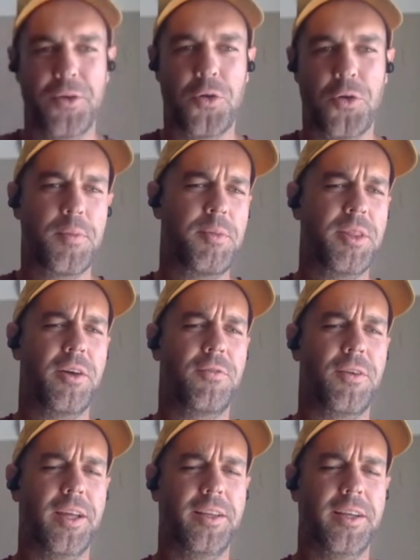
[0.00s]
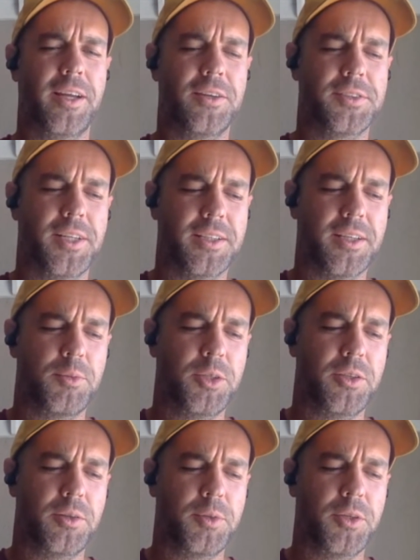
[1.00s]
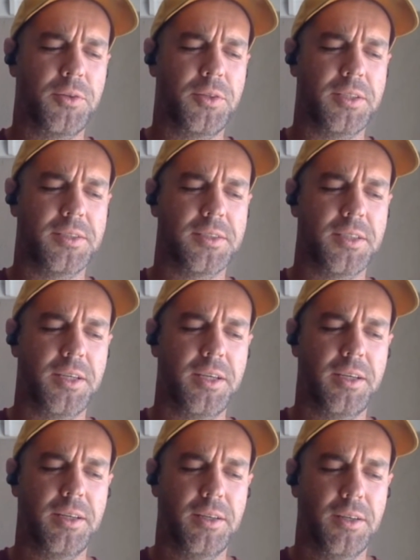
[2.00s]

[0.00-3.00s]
Or maybe they'll finally announce it at WWDC.